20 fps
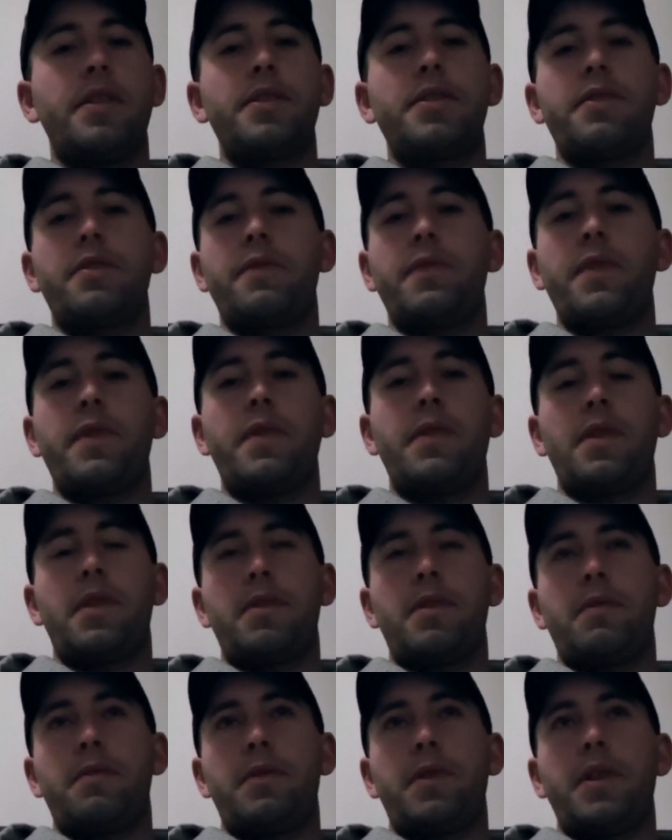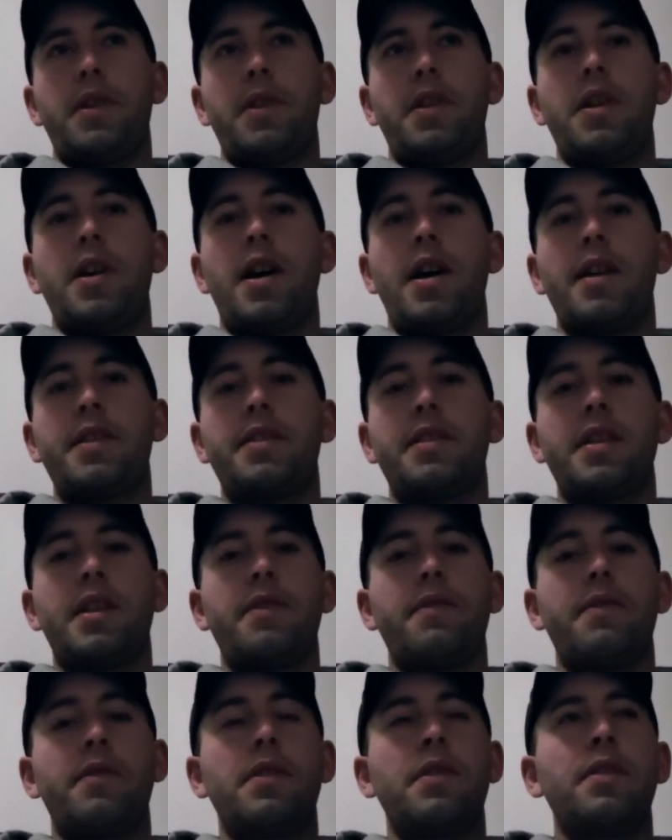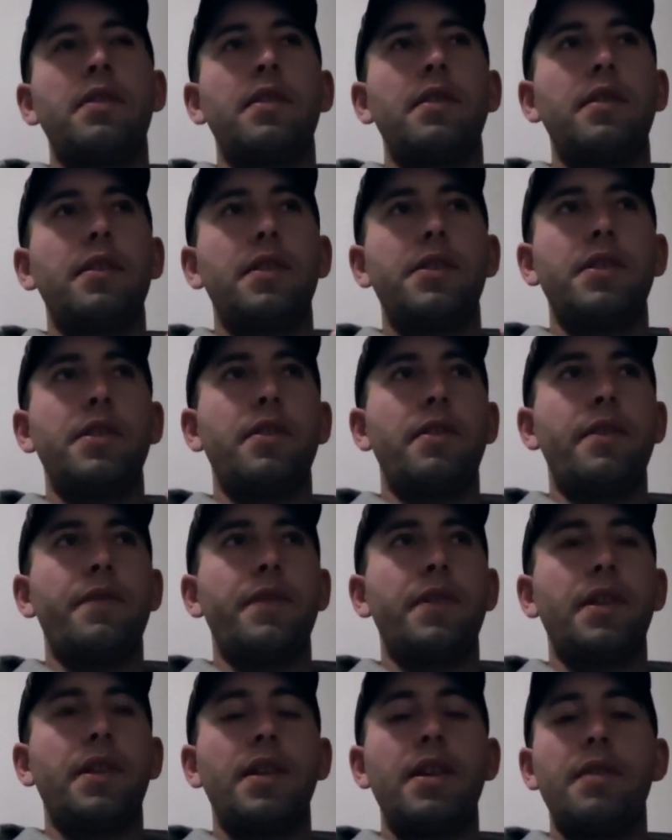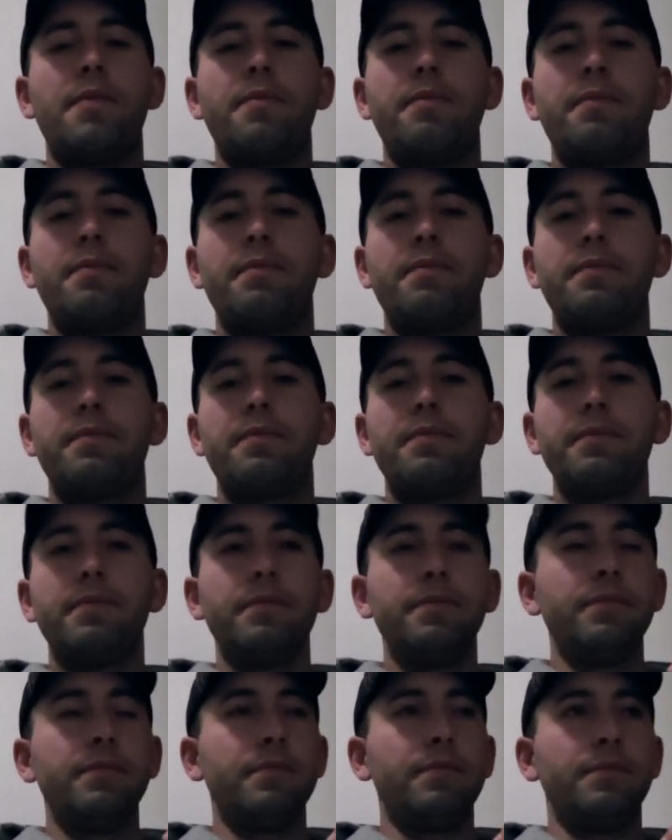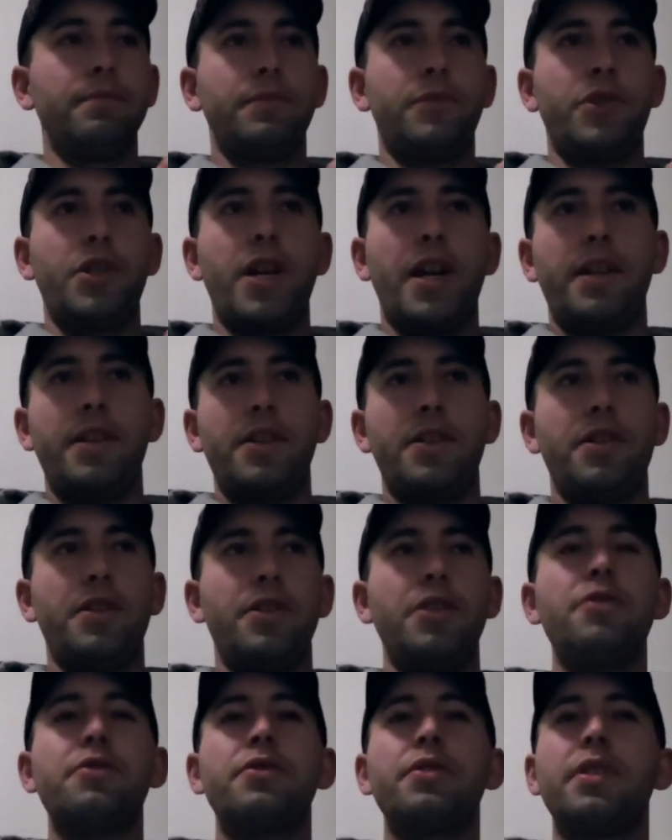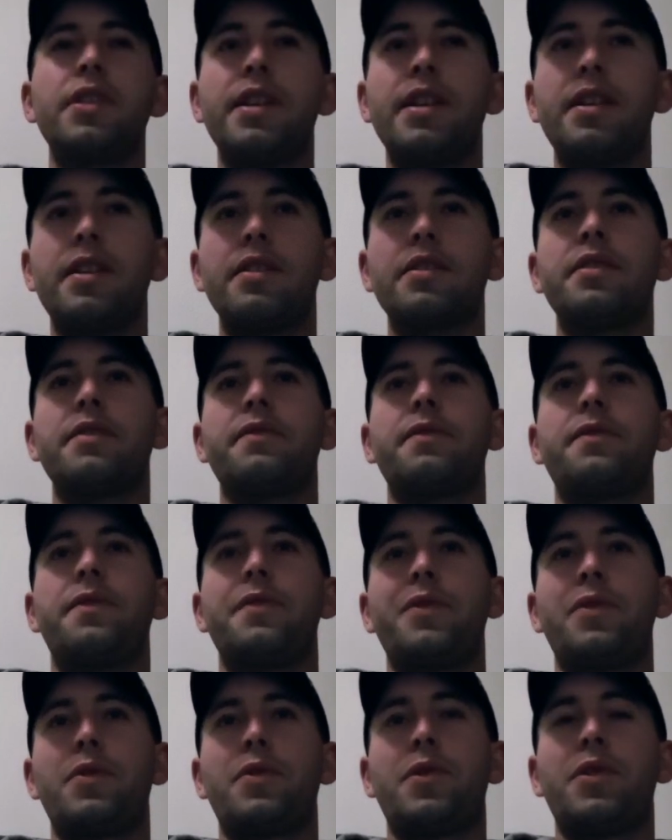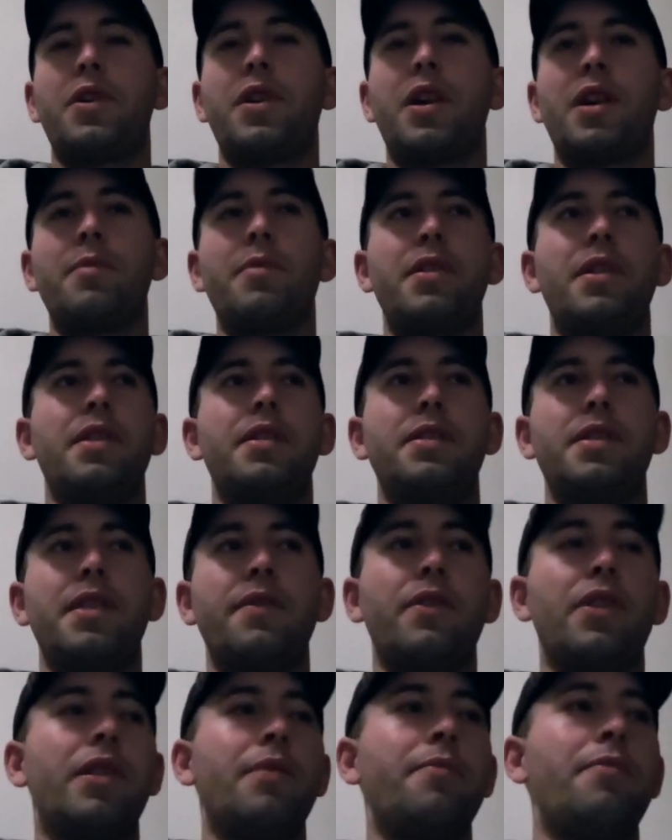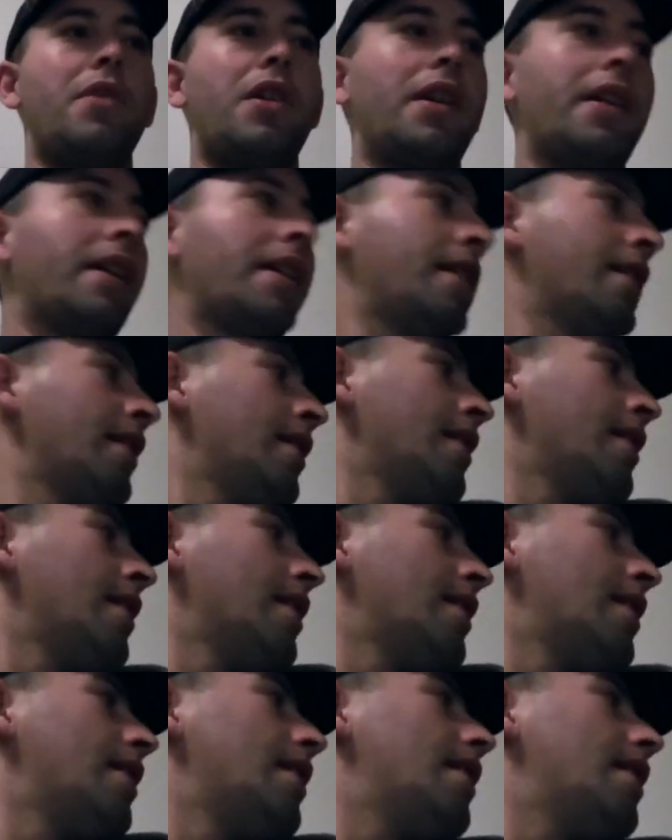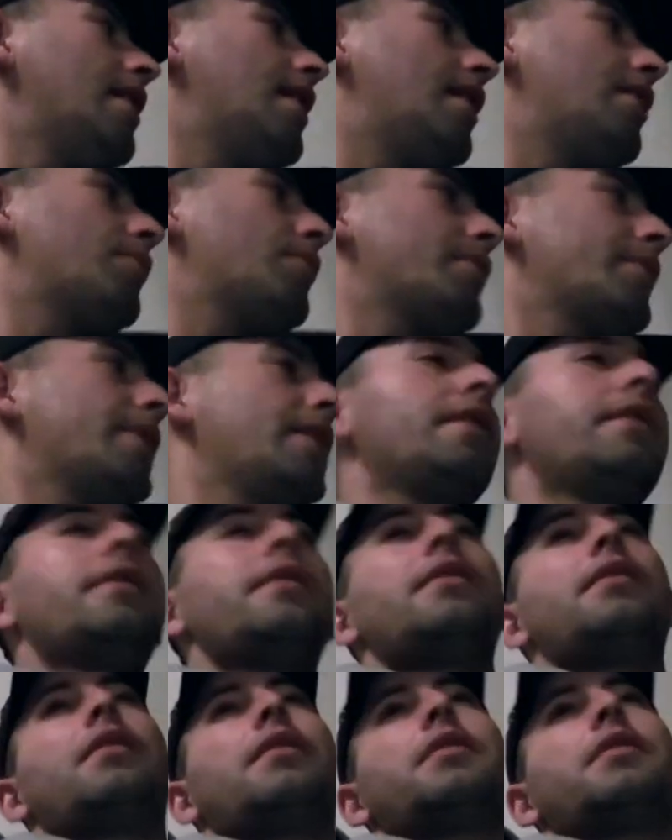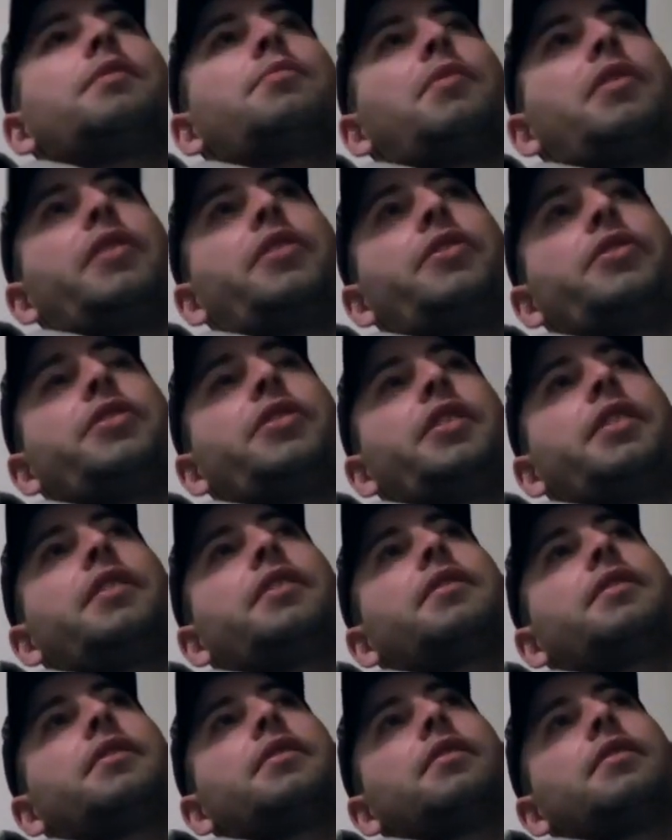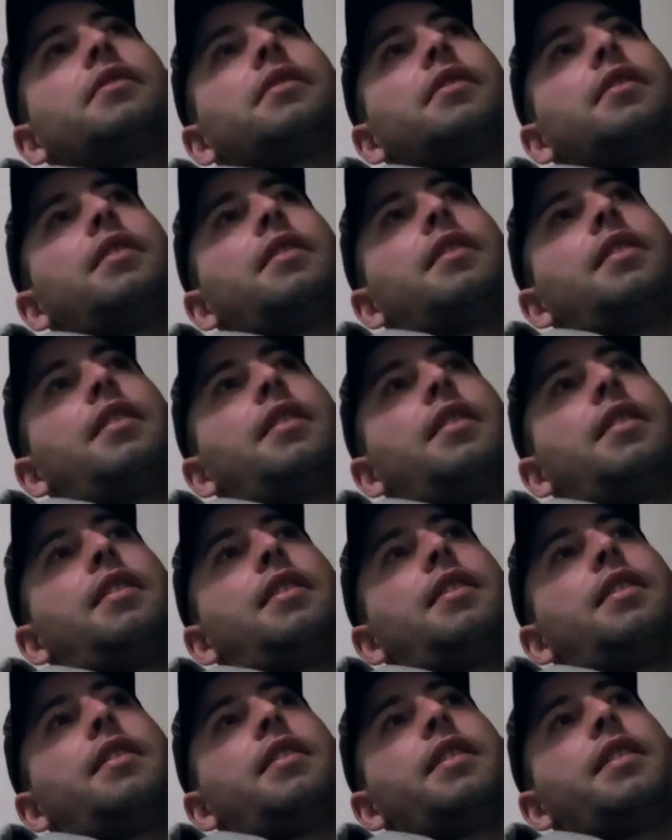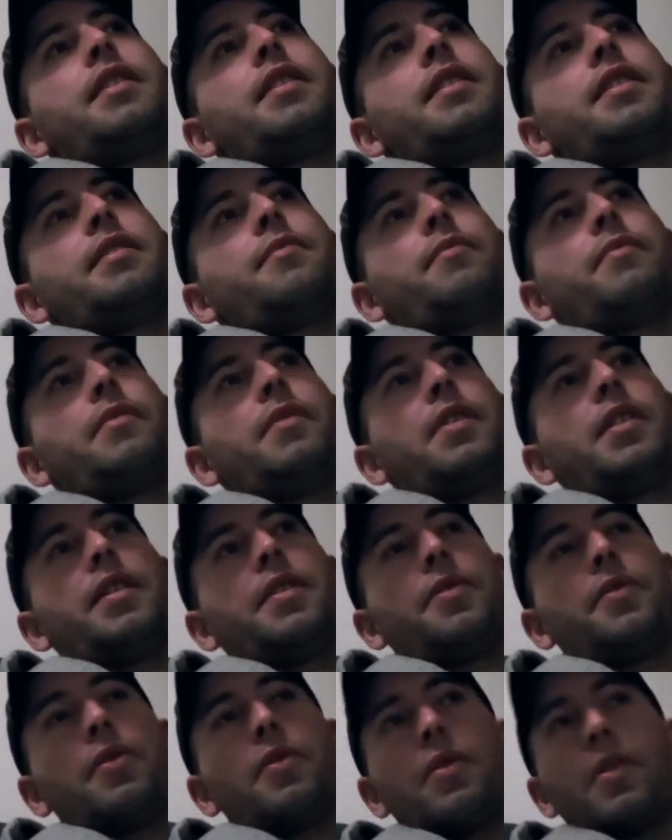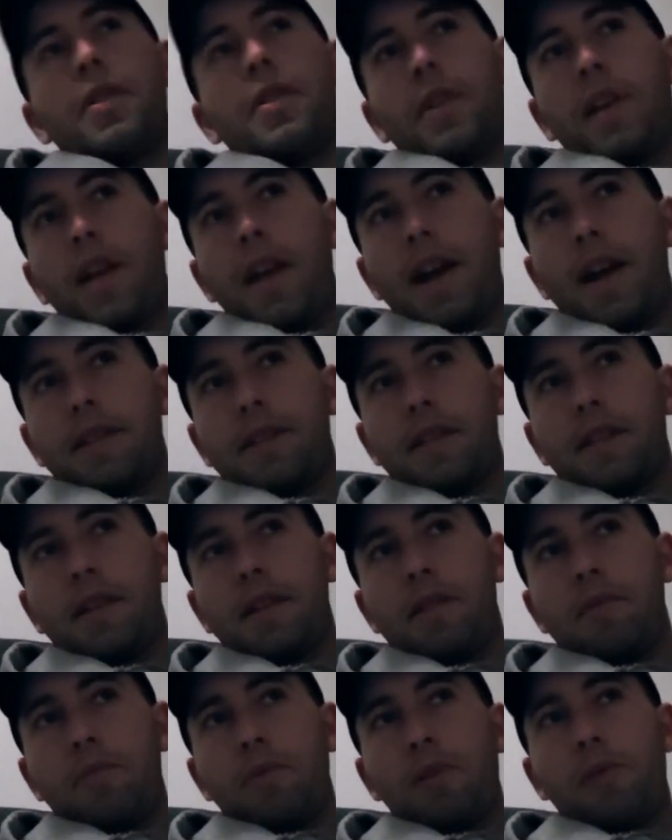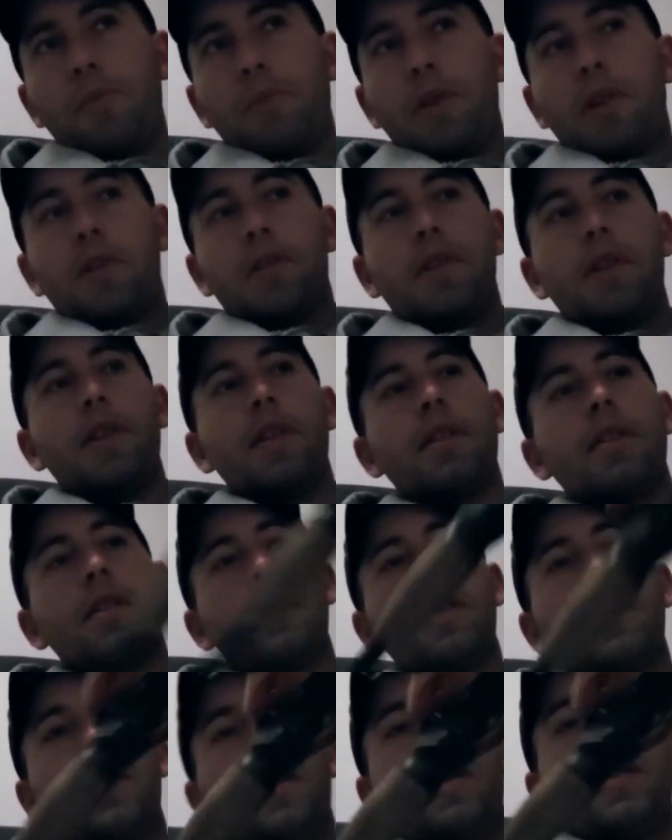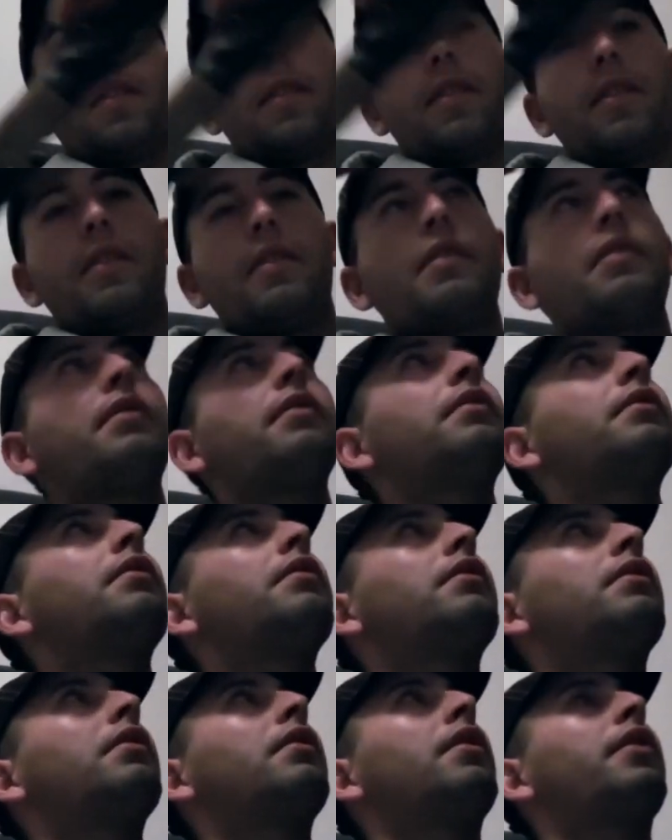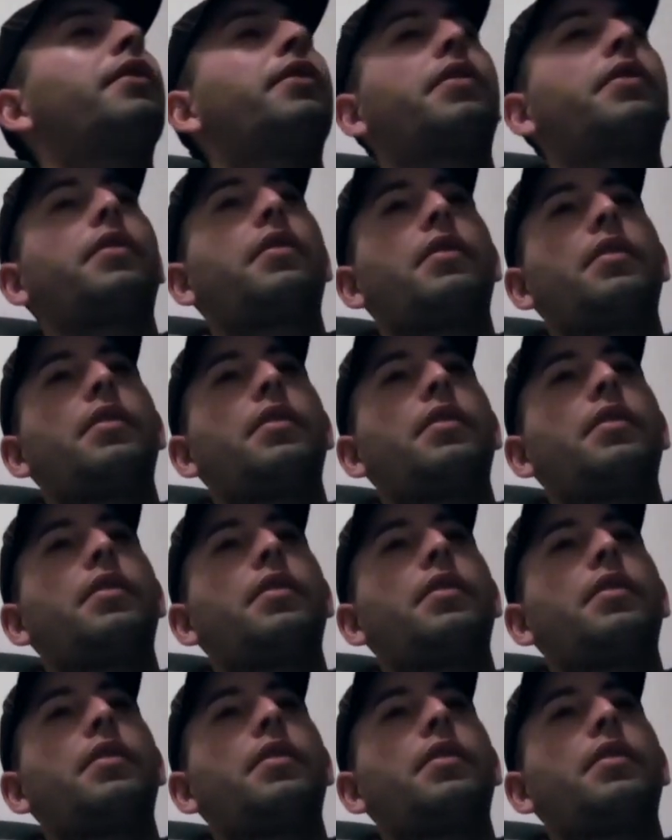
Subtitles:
also a really good cost saver because you don't have to keep you can use liters of fluorocarbon. You can save a lot of money. When we get to our spider jigs, I throw it on casting gear primarily, and here's